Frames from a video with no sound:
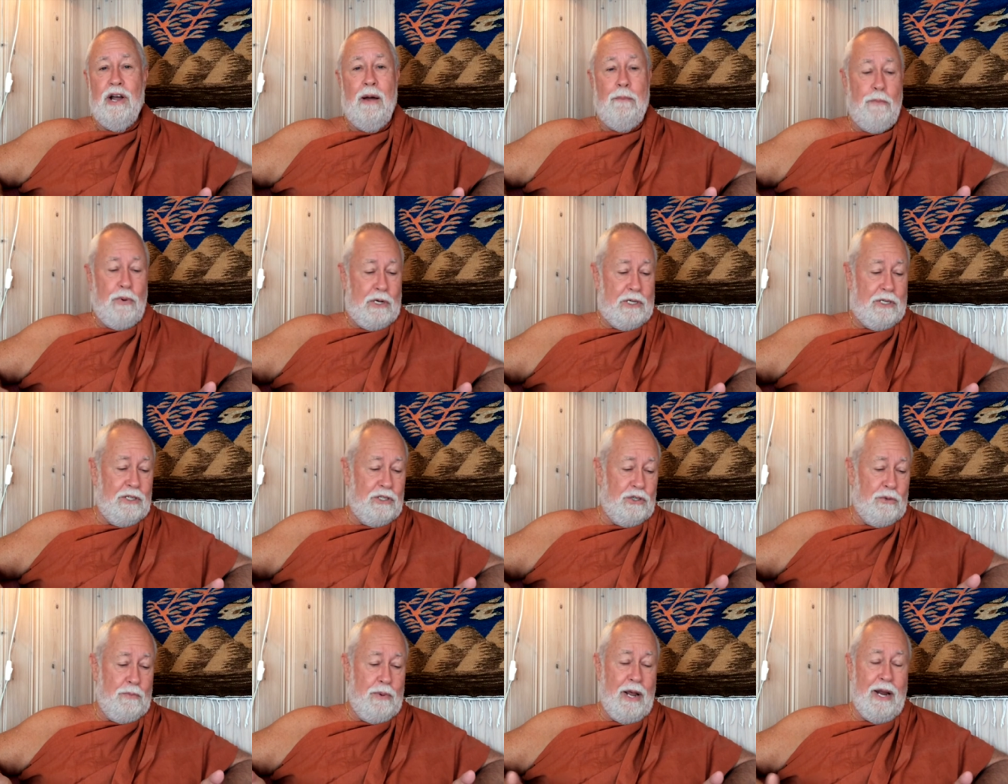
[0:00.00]
not
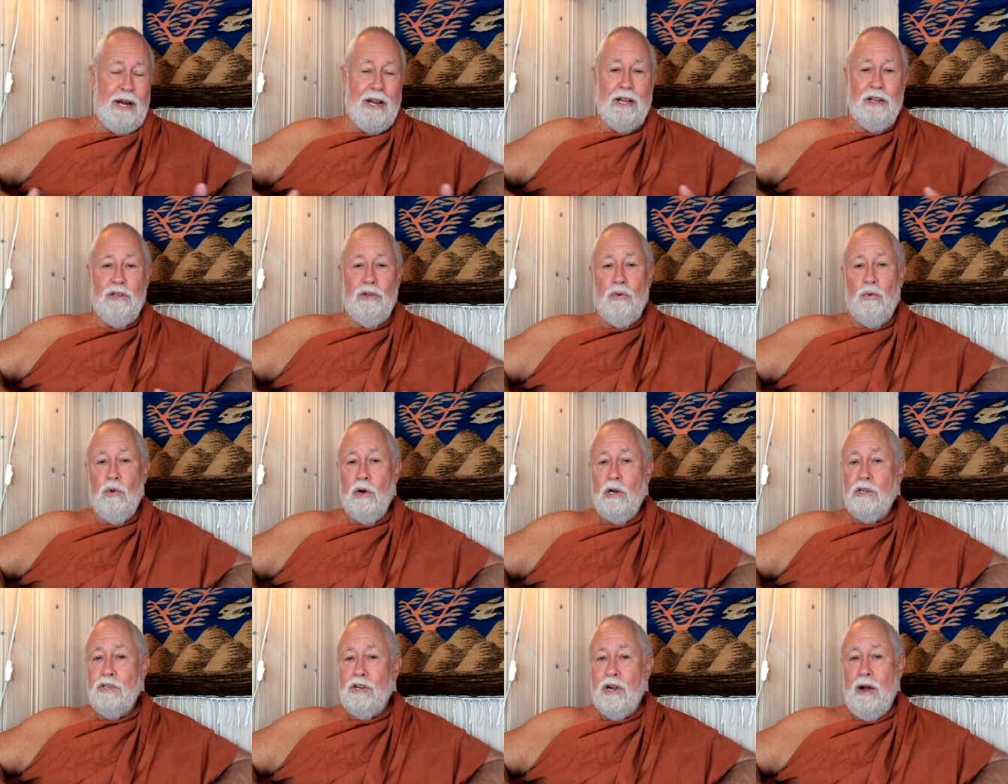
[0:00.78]
participating in the
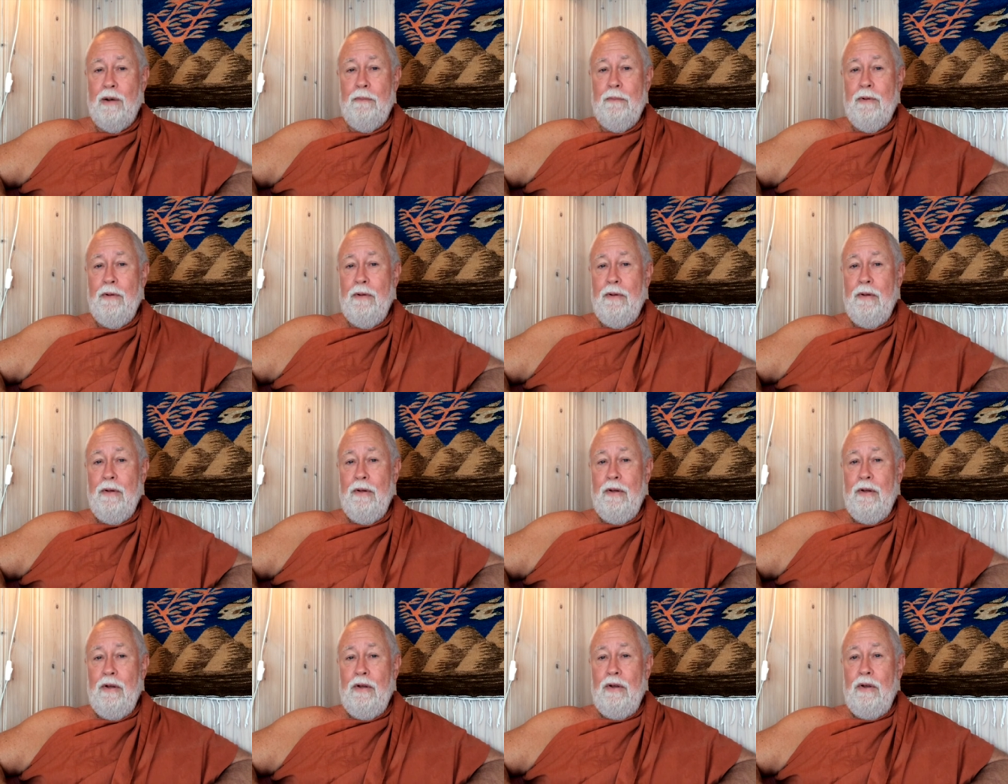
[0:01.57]
workshop?
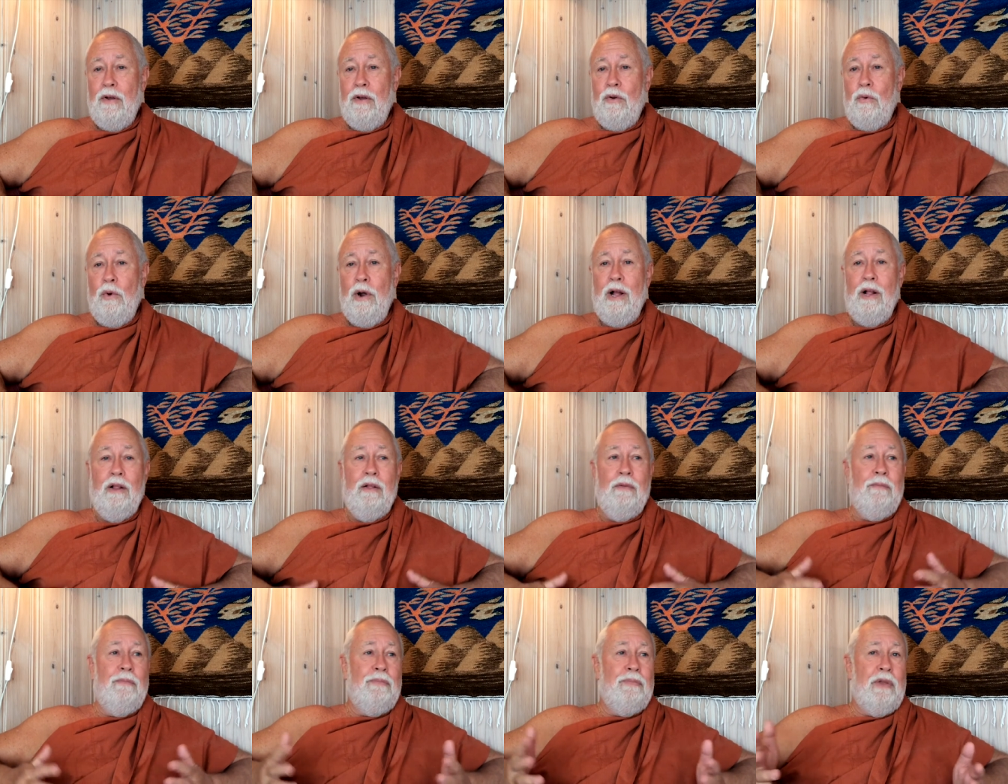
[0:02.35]

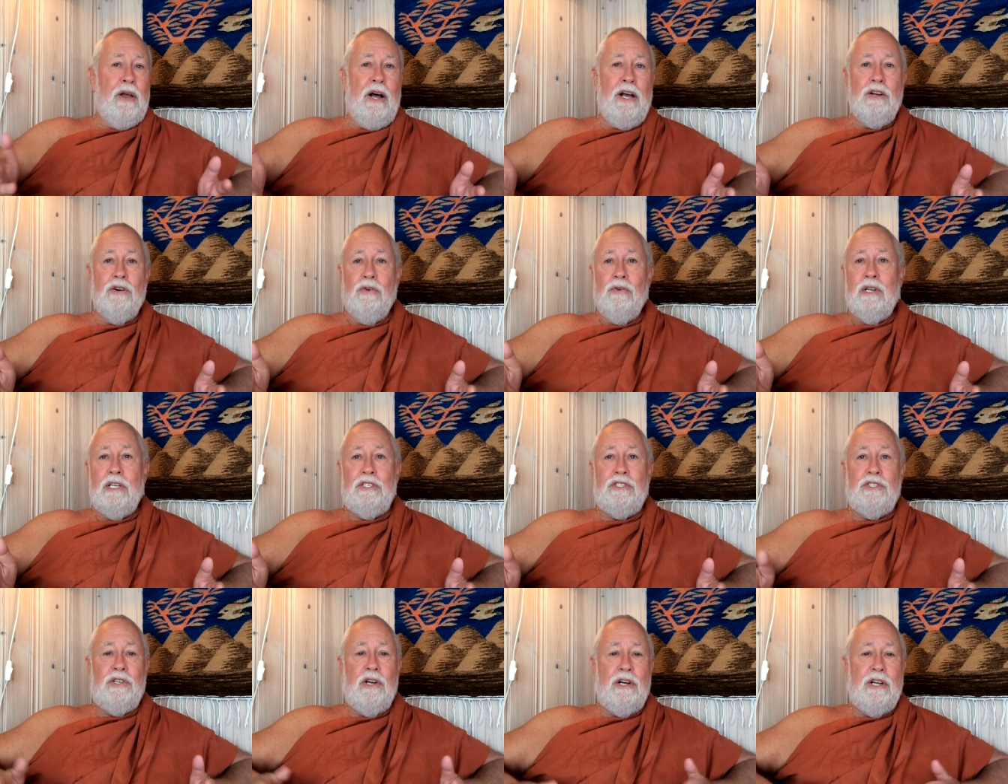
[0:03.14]
Well, I already
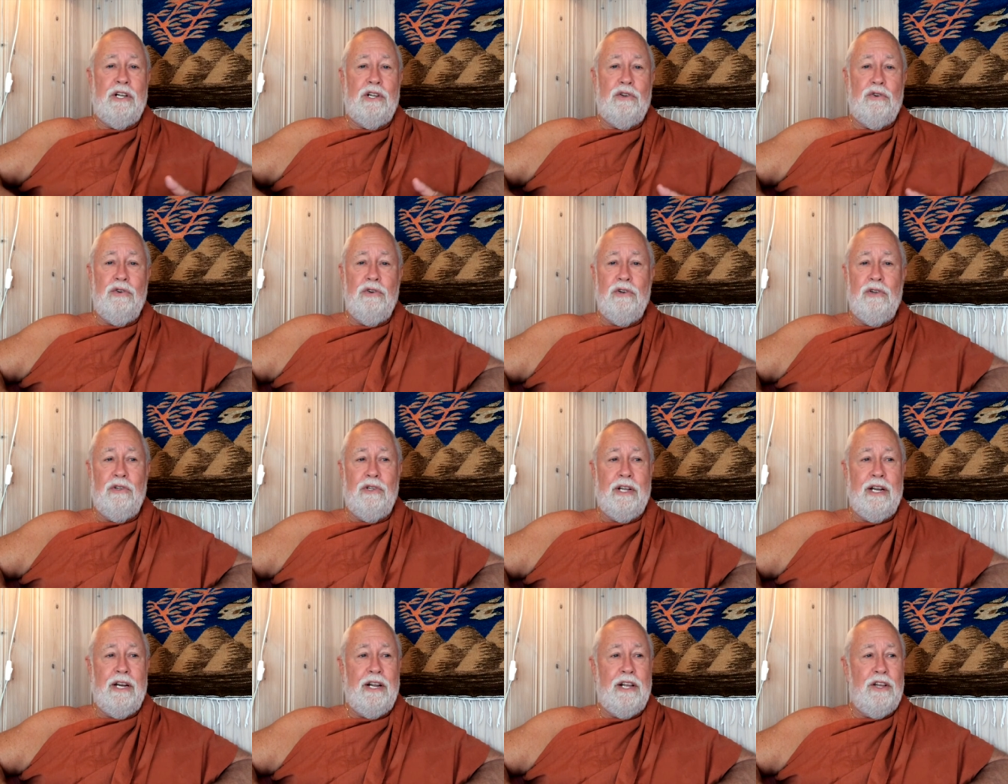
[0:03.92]
studied
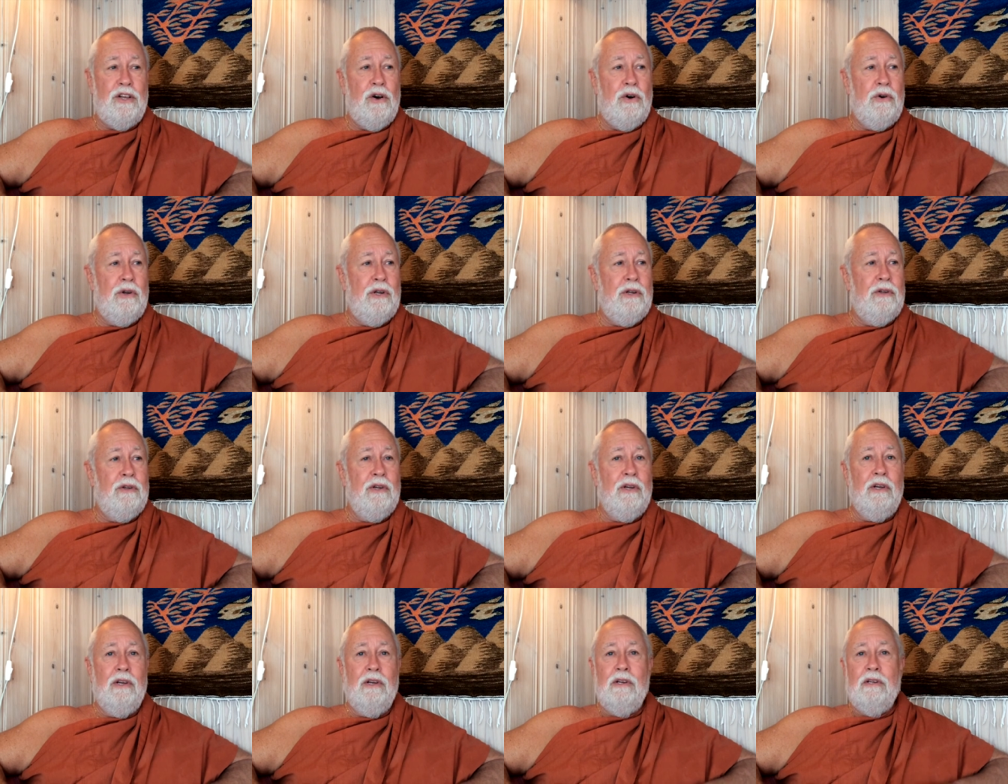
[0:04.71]
Kundalini Yoga
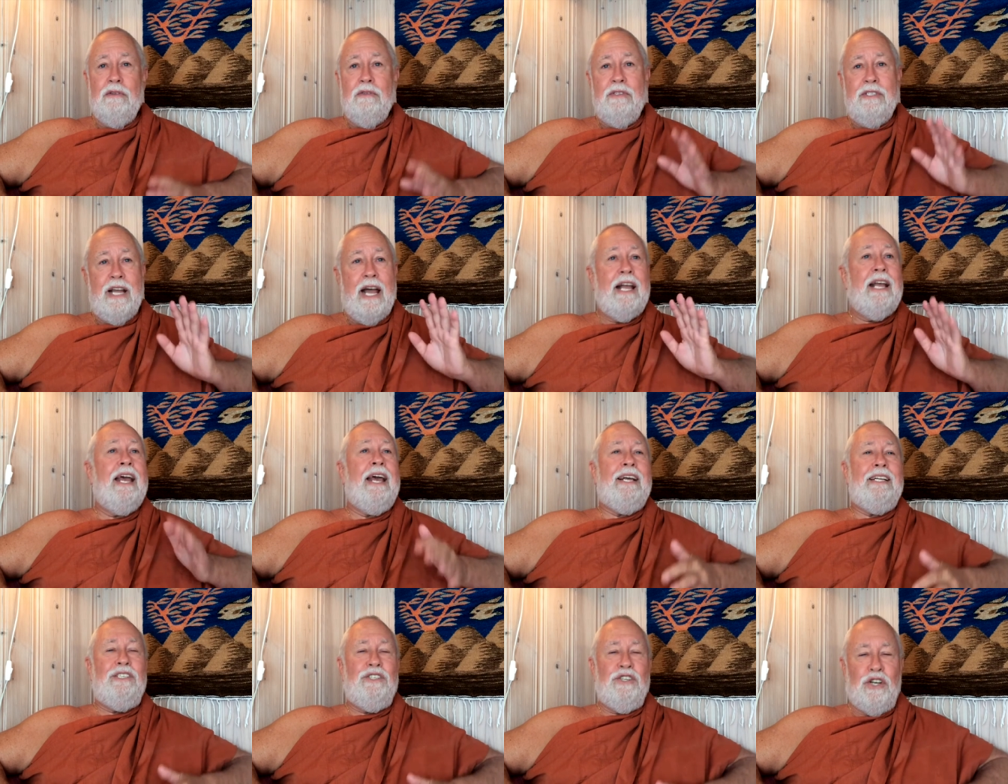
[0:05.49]

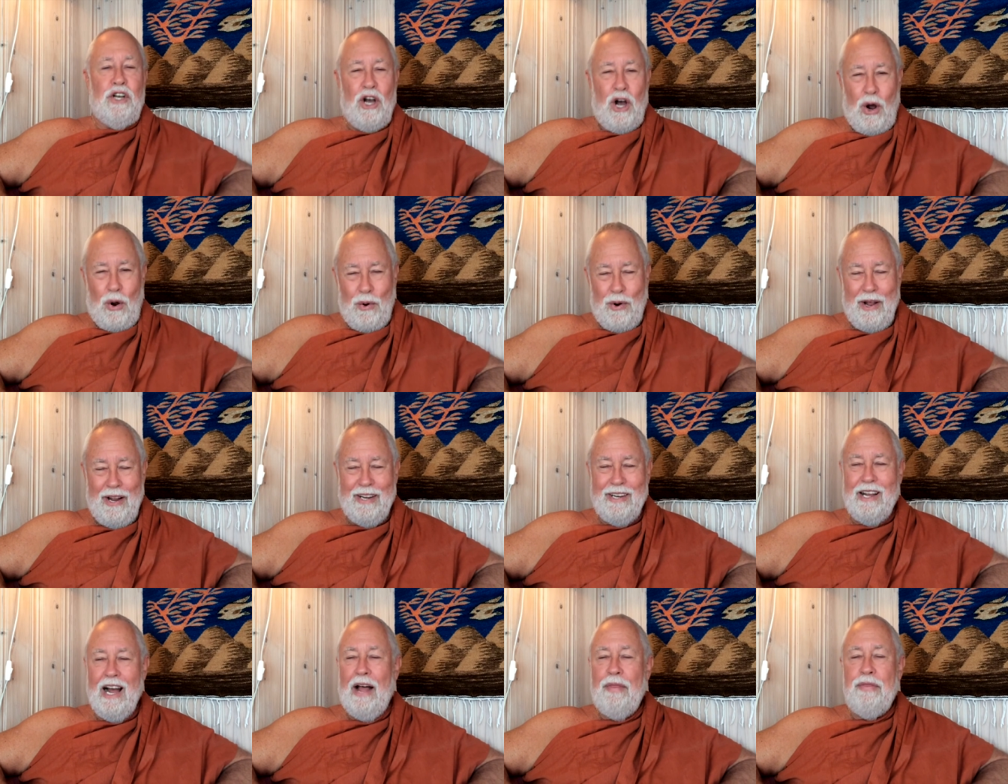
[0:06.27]
decades ago
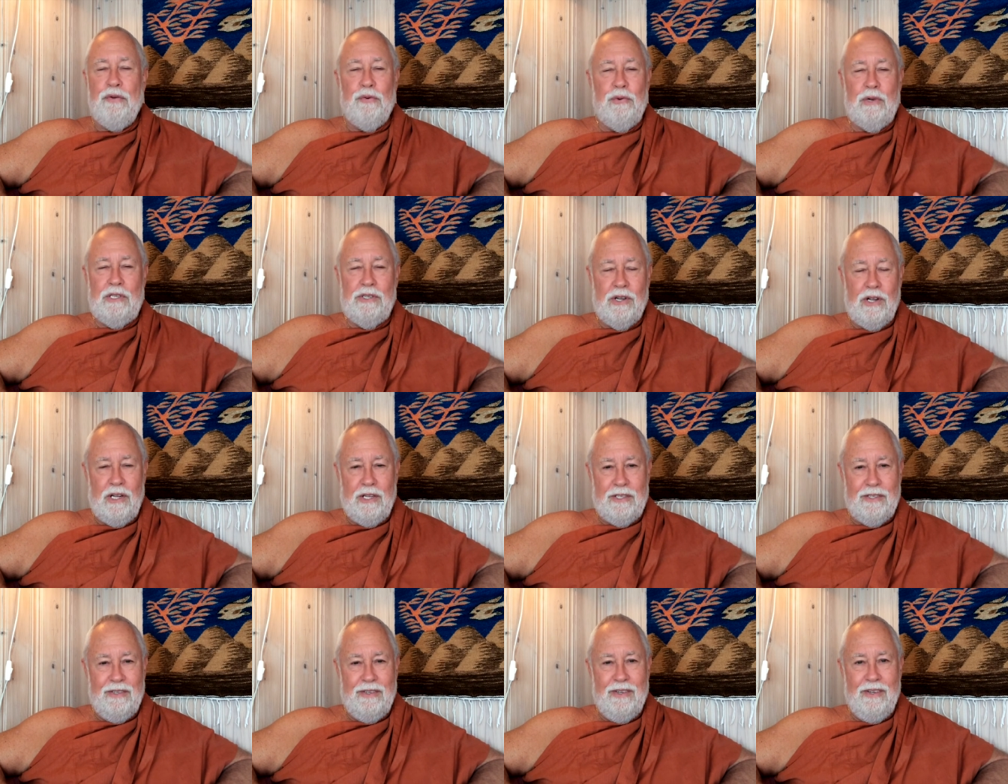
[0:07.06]
and got the
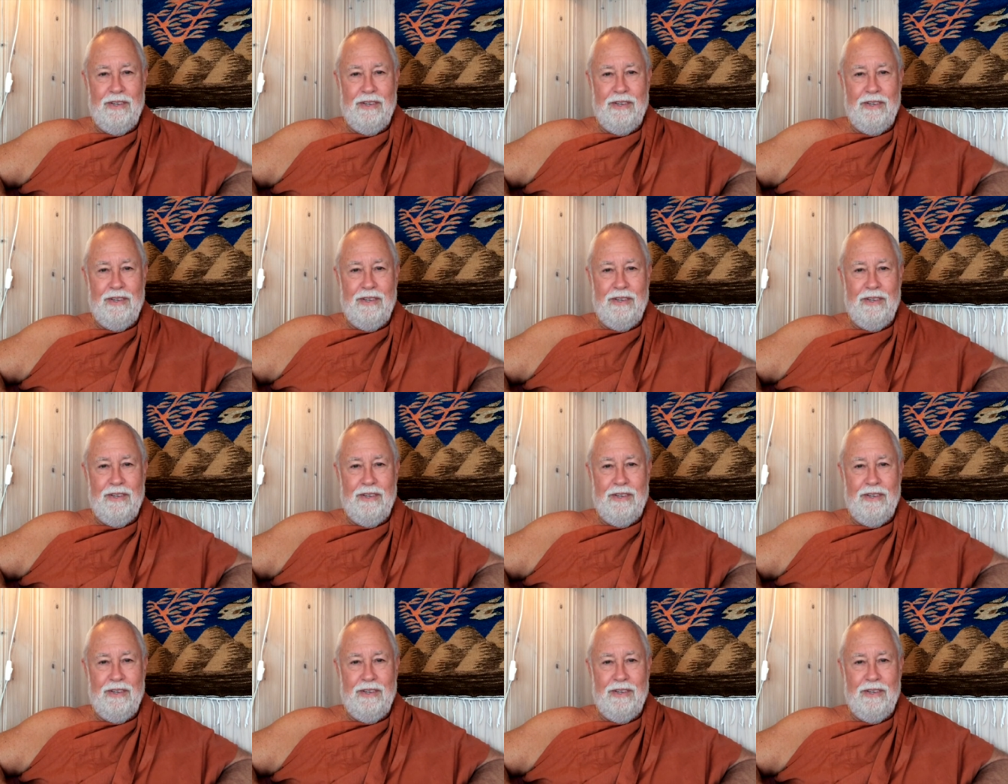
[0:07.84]
result.